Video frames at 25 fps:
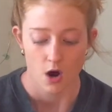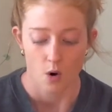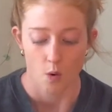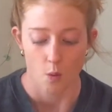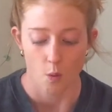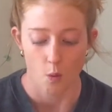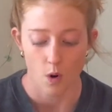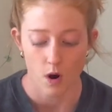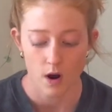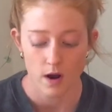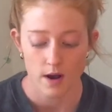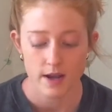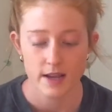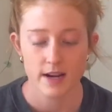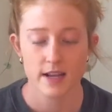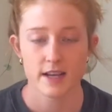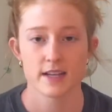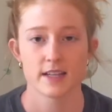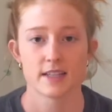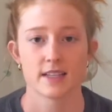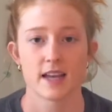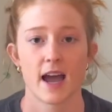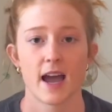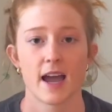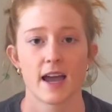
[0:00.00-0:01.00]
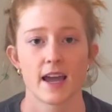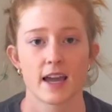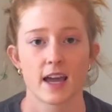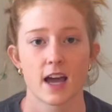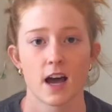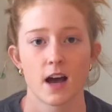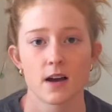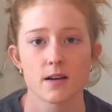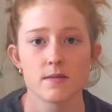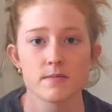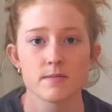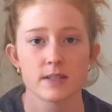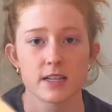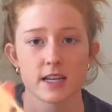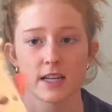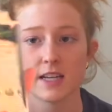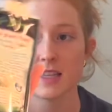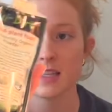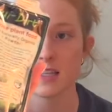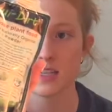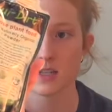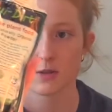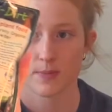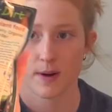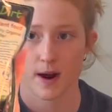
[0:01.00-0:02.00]
one is that it comes in
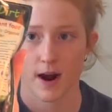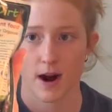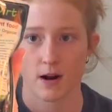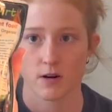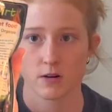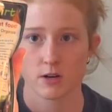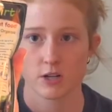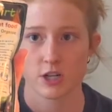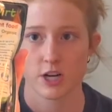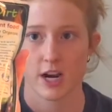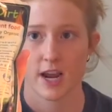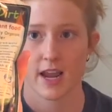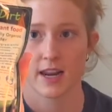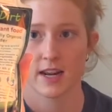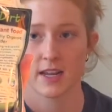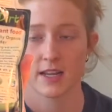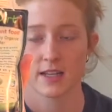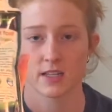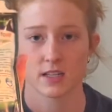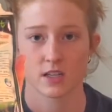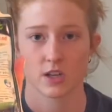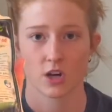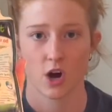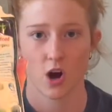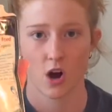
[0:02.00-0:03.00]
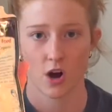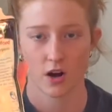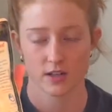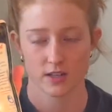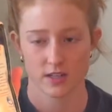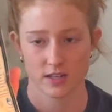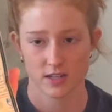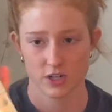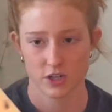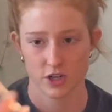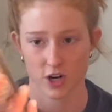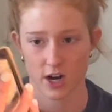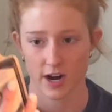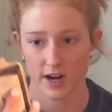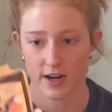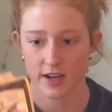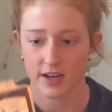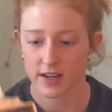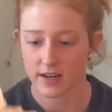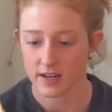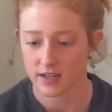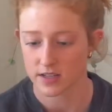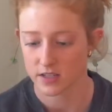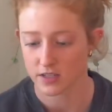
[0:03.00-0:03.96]
this pouch and it's concentrated.